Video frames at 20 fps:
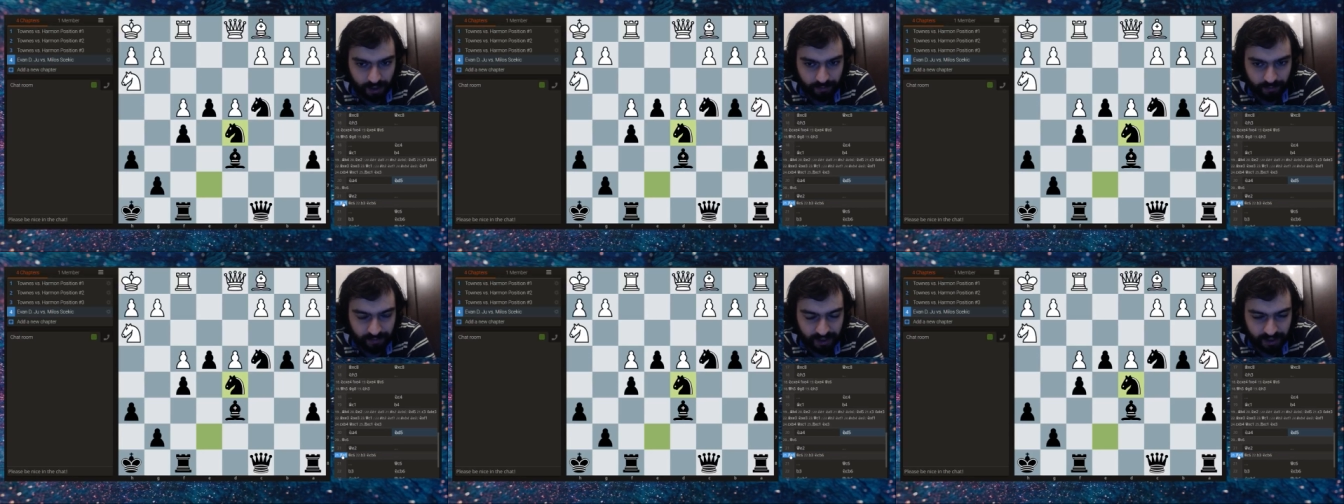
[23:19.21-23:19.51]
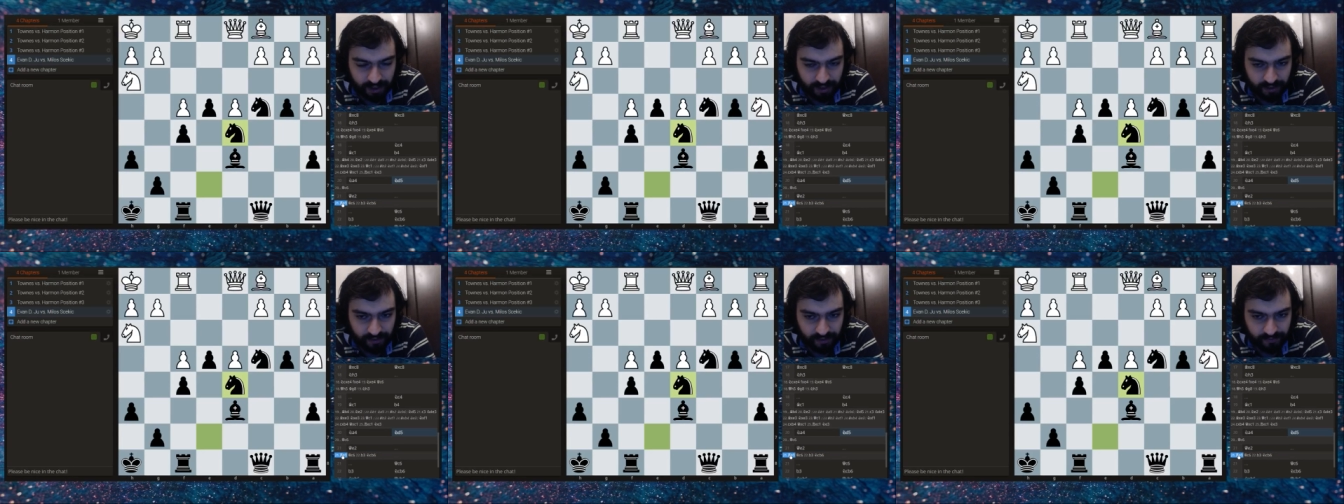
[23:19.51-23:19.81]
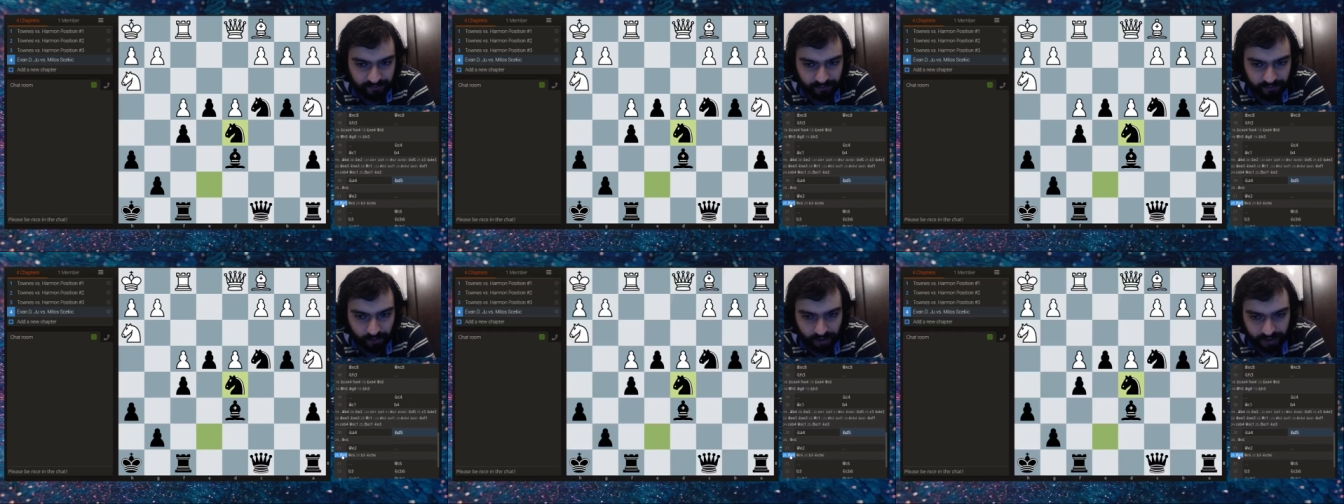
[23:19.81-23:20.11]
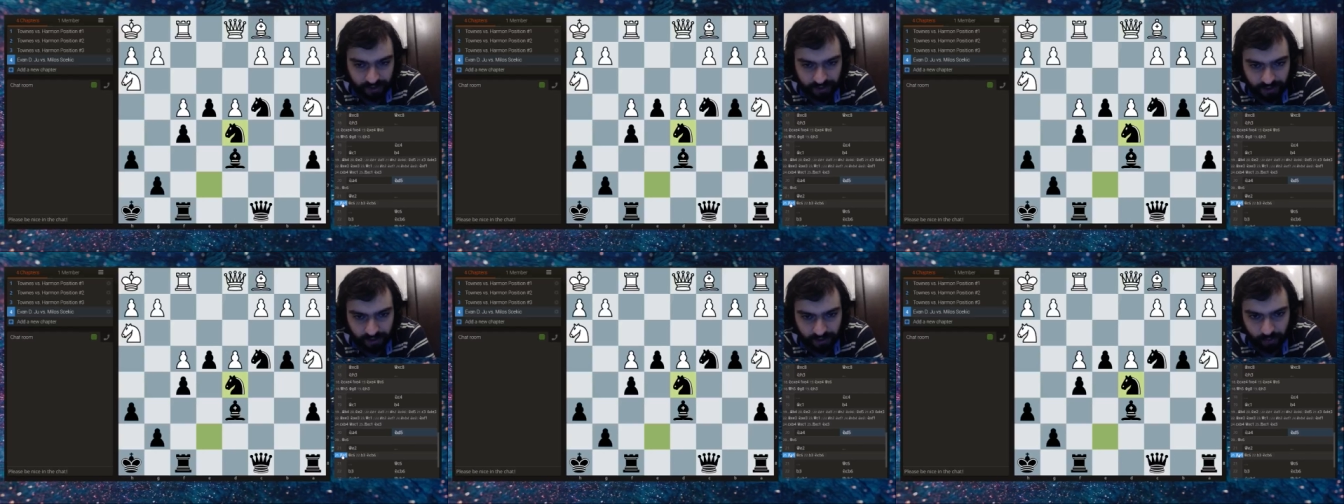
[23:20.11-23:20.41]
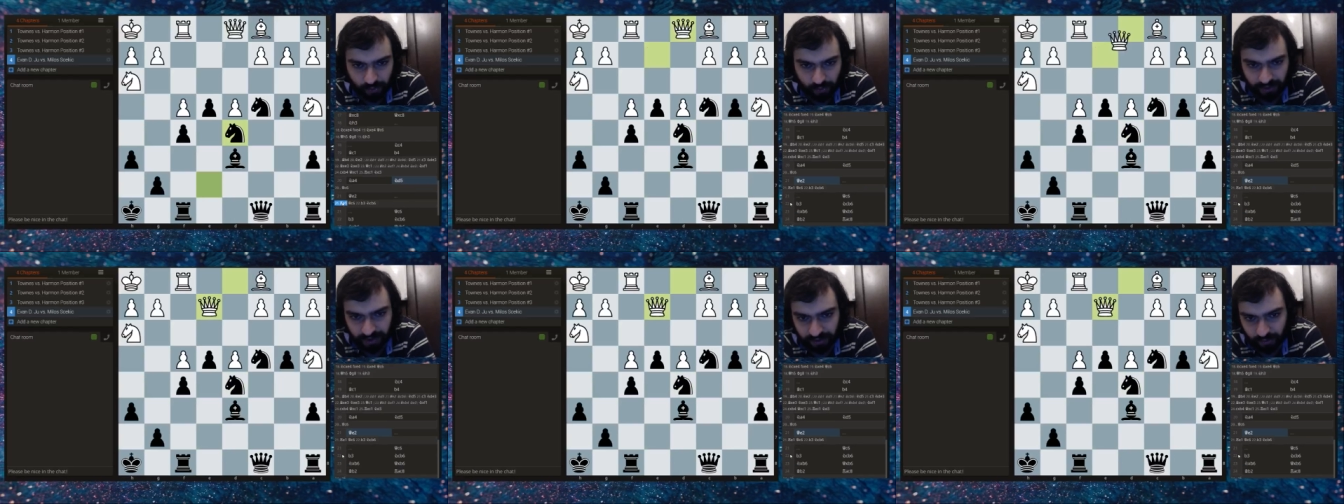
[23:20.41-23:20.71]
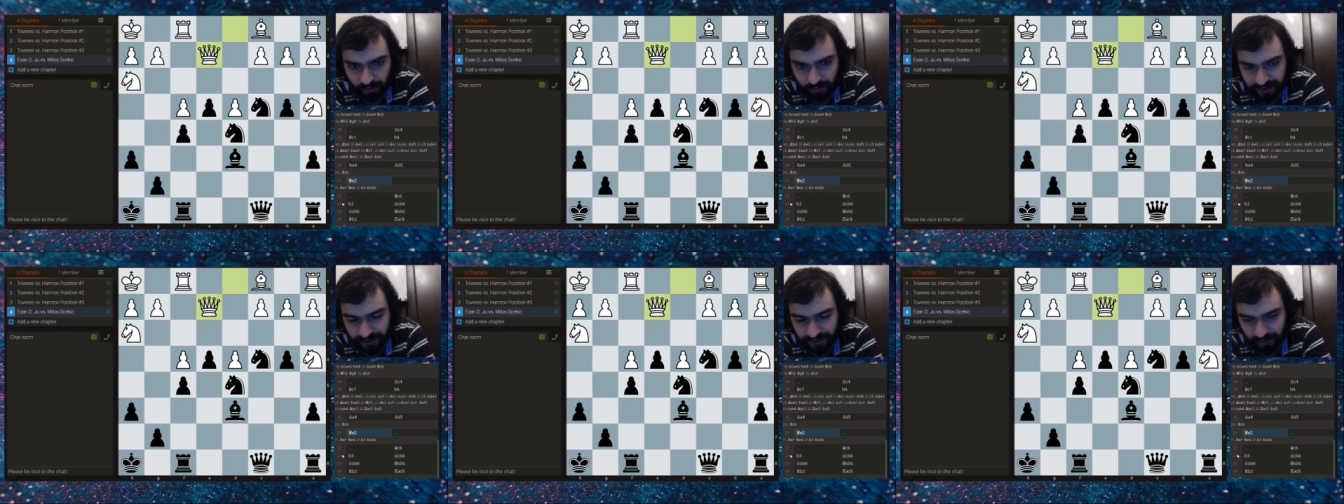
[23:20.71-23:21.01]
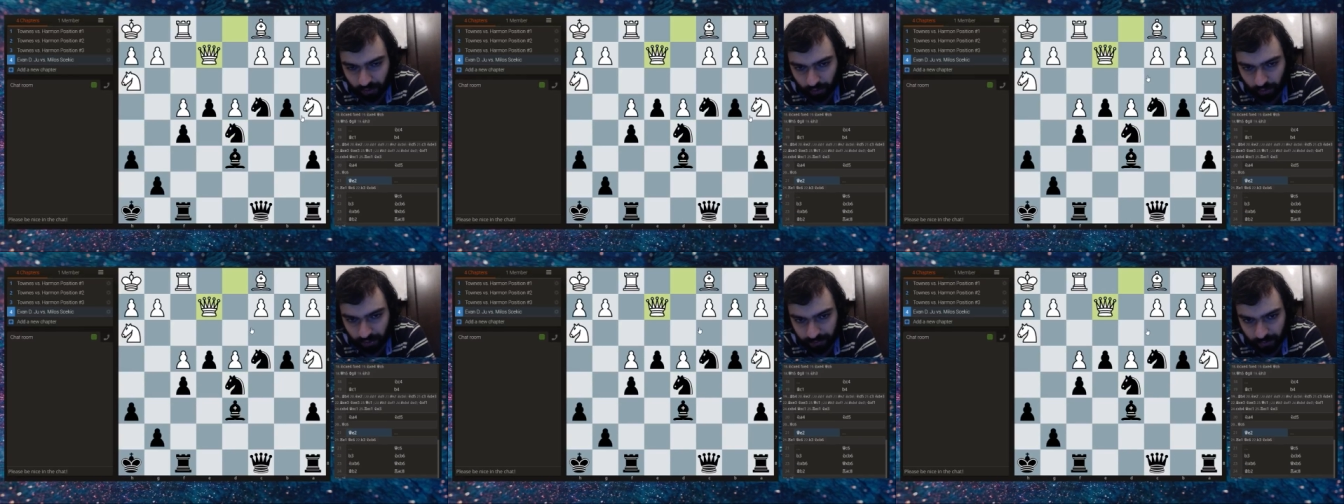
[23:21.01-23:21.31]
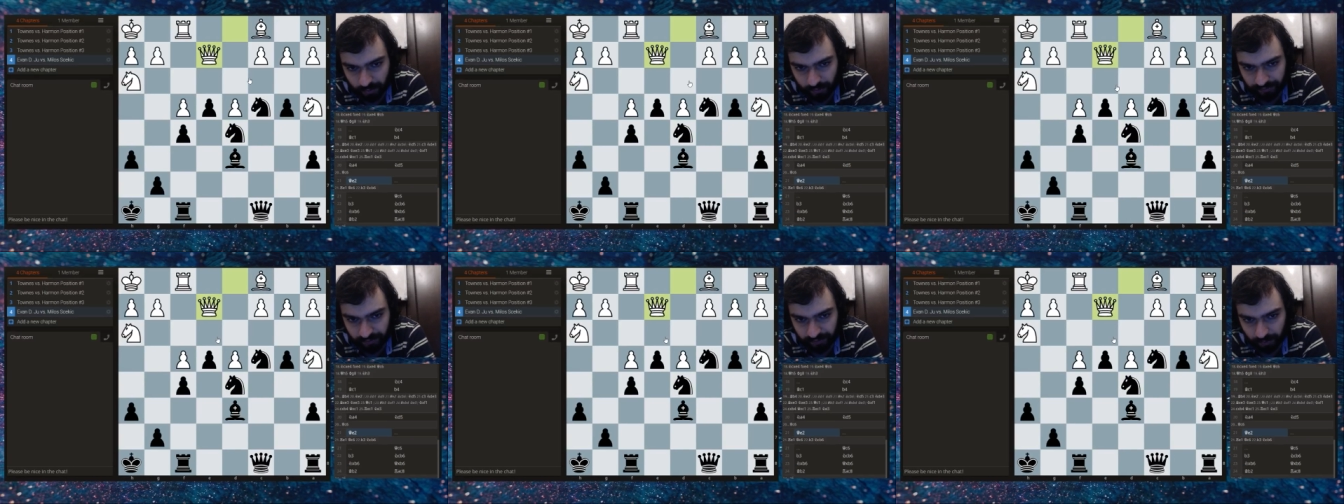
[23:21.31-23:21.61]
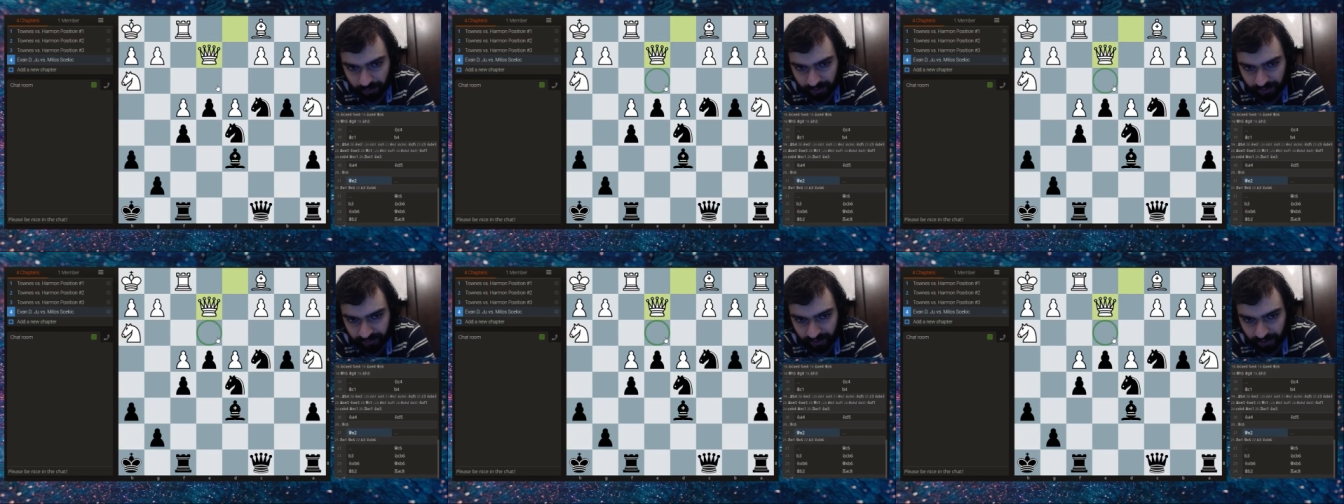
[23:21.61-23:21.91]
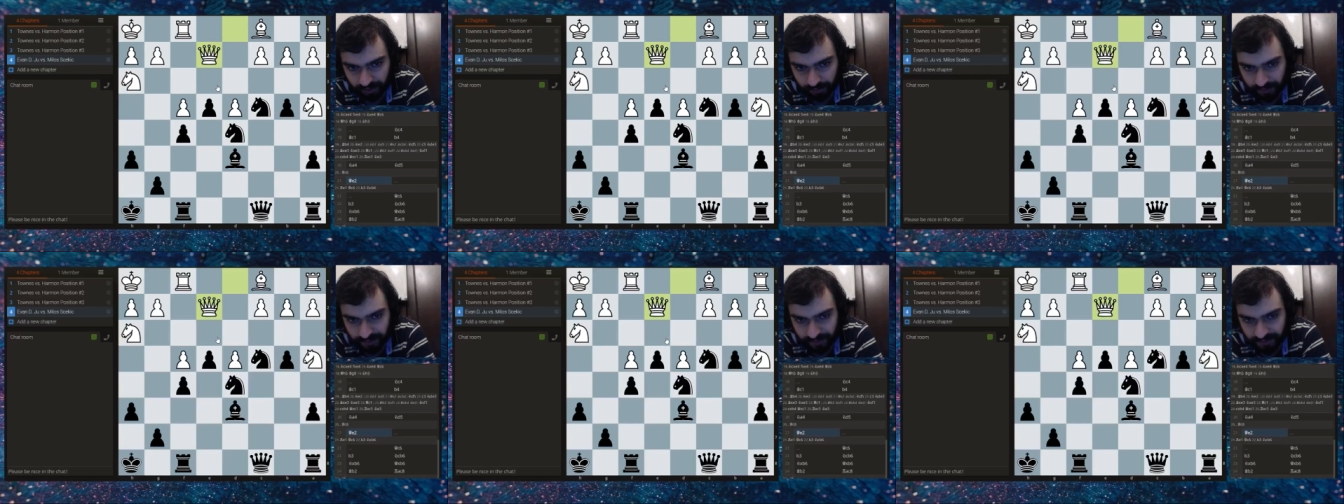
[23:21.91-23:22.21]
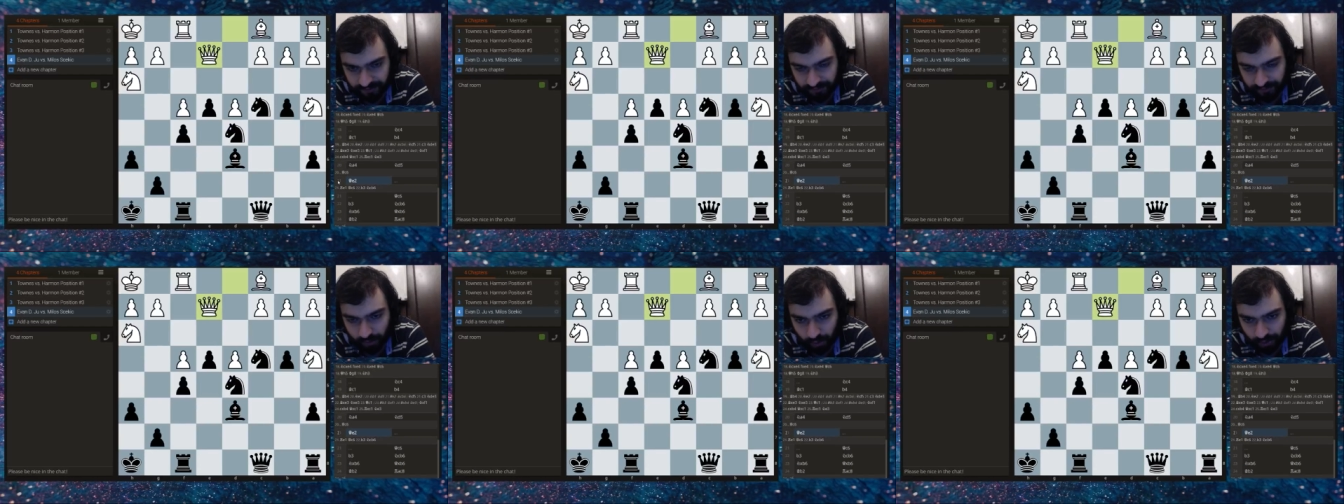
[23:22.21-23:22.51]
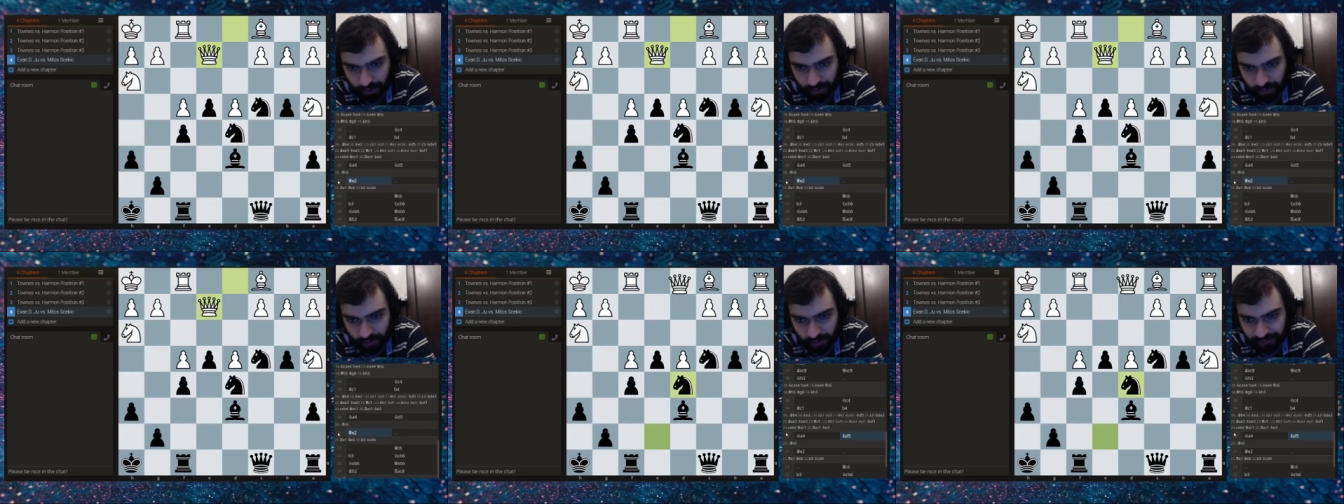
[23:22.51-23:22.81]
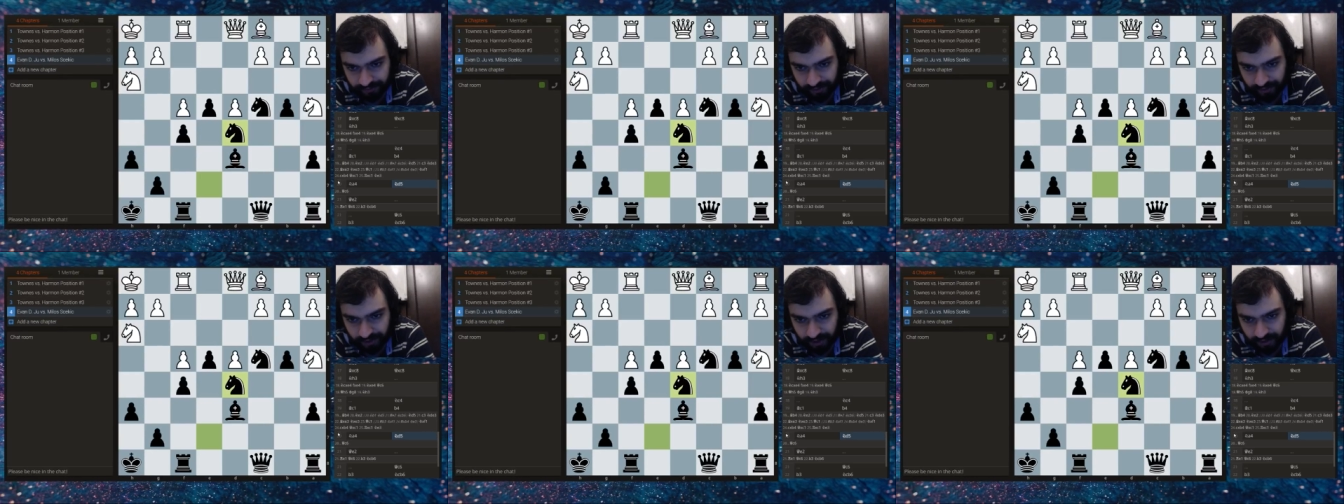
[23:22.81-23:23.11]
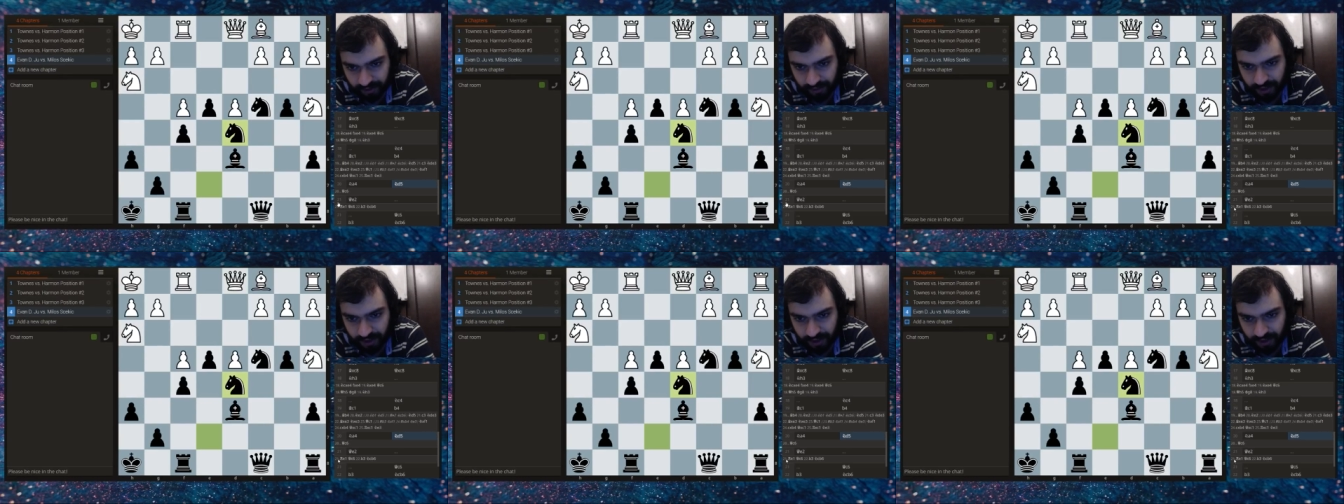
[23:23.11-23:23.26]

Here for queen e2 is the only move to prevent this fork over here.